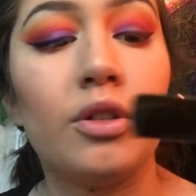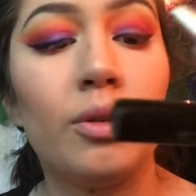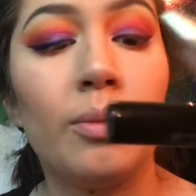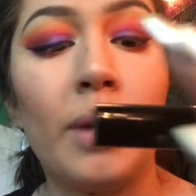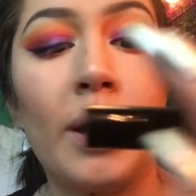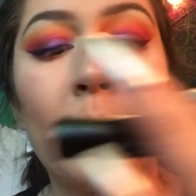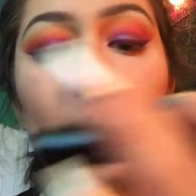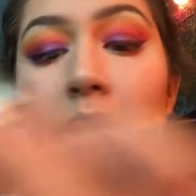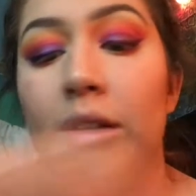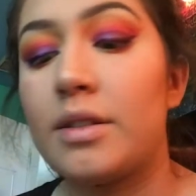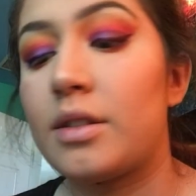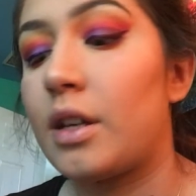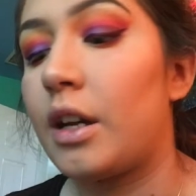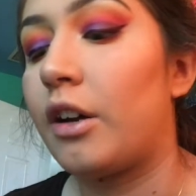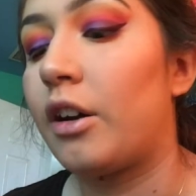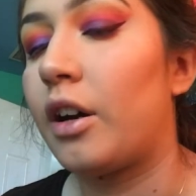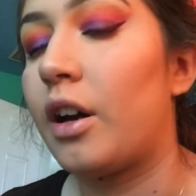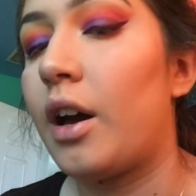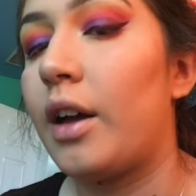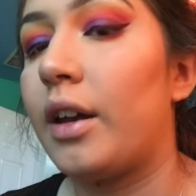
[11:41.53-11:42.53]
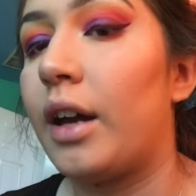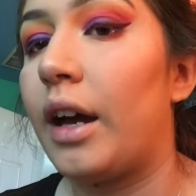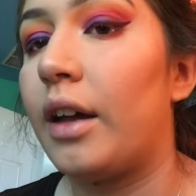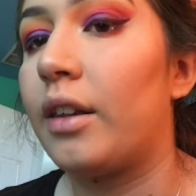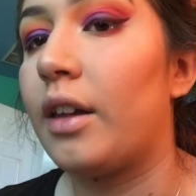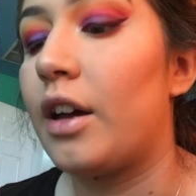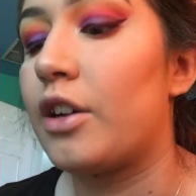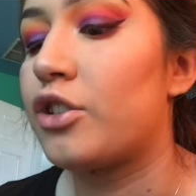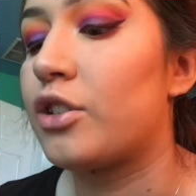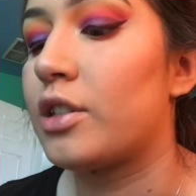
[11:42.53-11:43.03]
do my mascara and
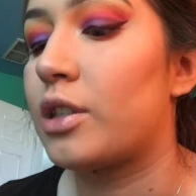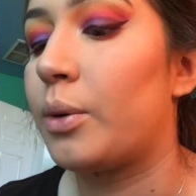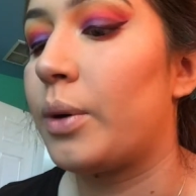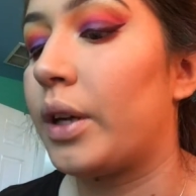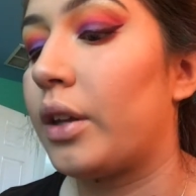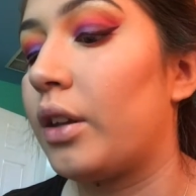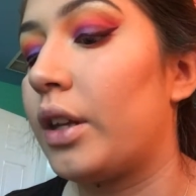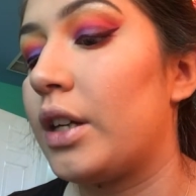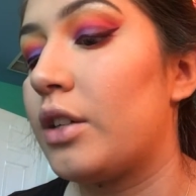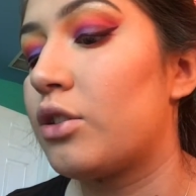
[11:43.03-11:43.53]
eyelashes quickly,